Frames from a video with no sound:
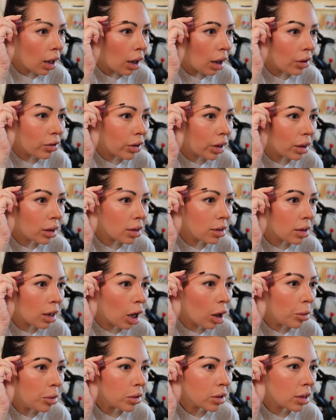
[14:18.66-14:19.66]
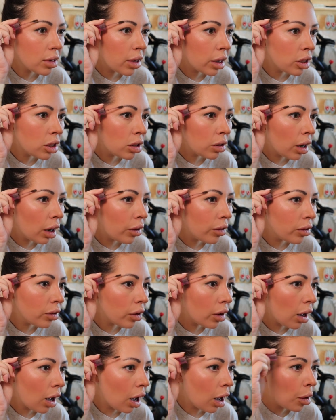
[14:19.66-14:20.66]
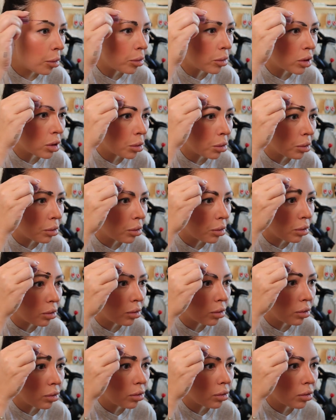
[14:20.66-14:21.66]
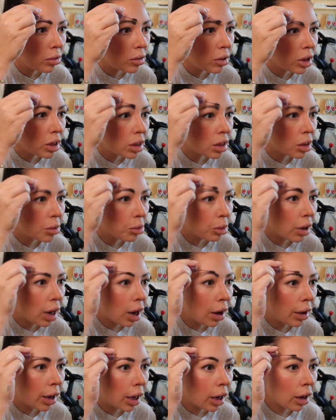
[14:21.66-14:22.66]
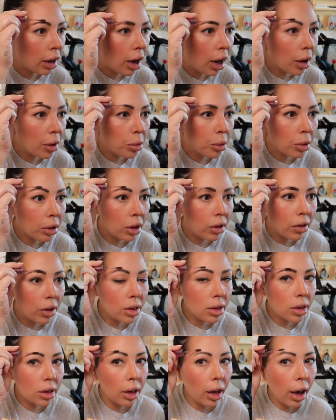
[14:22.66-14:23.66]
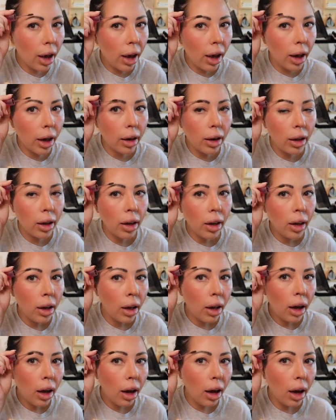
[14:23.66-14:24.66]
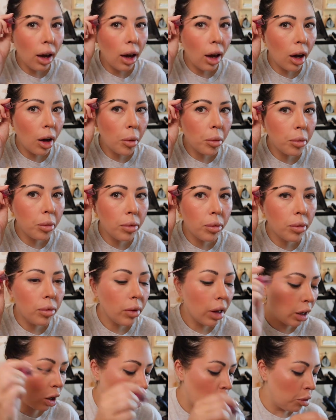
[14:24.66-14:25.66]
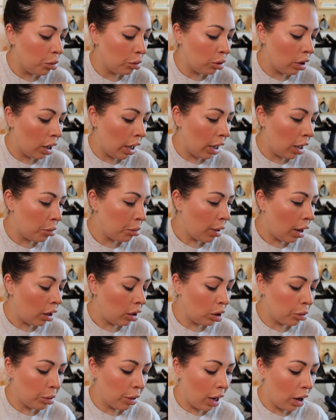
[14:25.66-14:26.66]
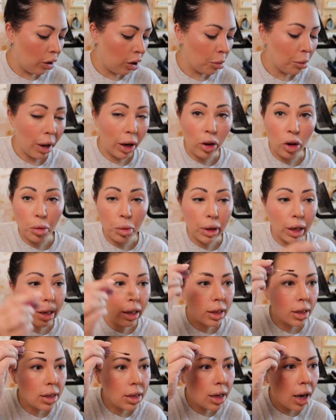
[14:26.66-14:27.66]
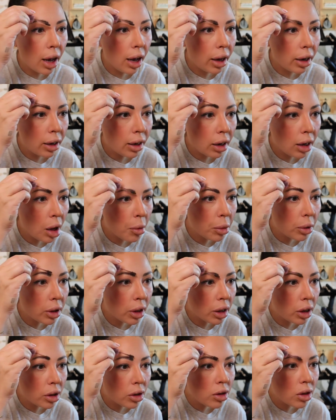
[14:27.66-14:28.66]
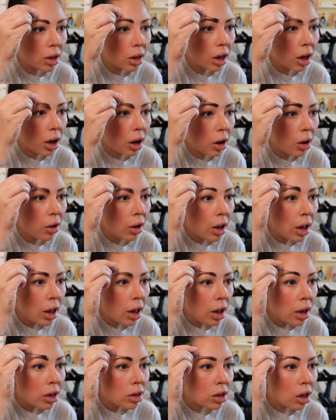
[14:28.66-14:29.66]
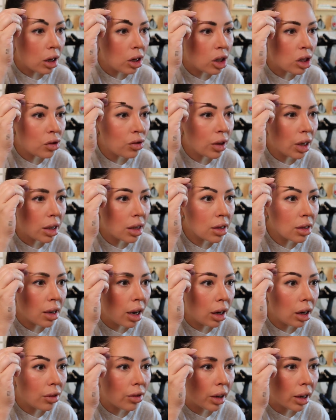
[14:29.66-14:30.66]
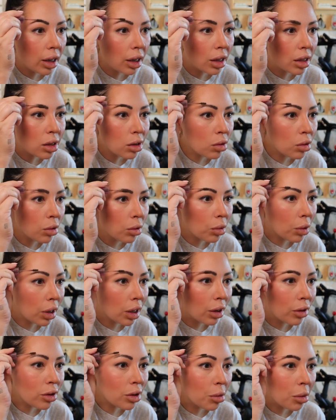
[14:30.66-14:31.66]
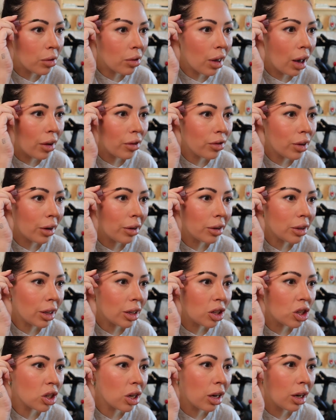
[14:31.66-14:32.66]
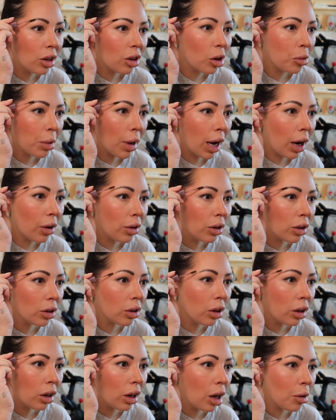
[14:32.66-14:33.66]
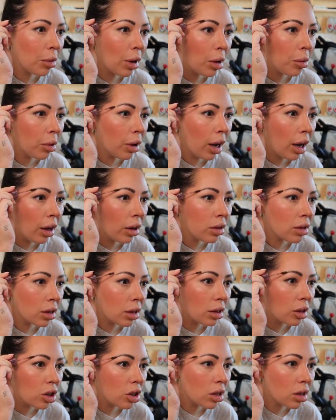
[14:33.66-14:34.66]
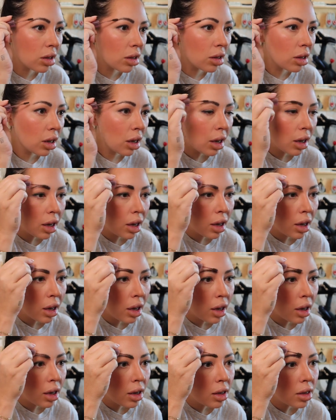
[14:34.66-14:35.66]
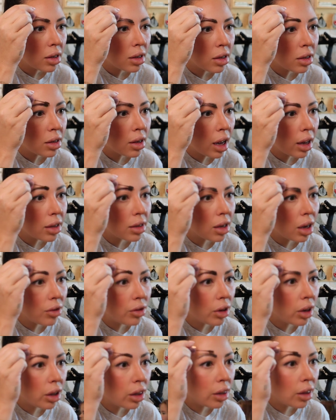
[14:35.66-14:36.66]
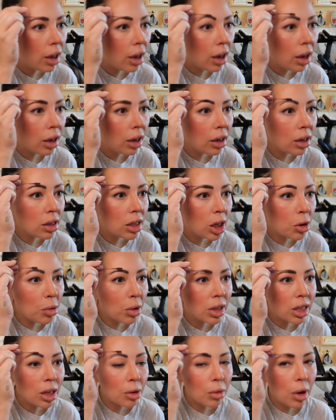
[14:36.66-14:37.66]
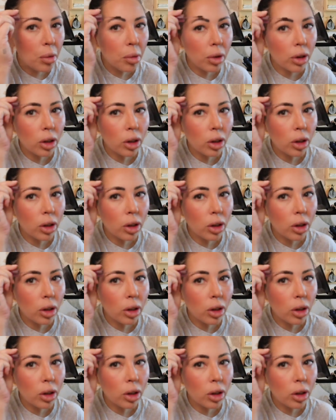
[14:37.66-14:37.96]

I feel like this helps because I do have um, some decent brow hair. I previously had um, like ombre powder brow or microblading done a couple years ago. So I just feel like this kind of like gets rid of some of that foundation or powder look on my brows and just sets everything, deepens them up a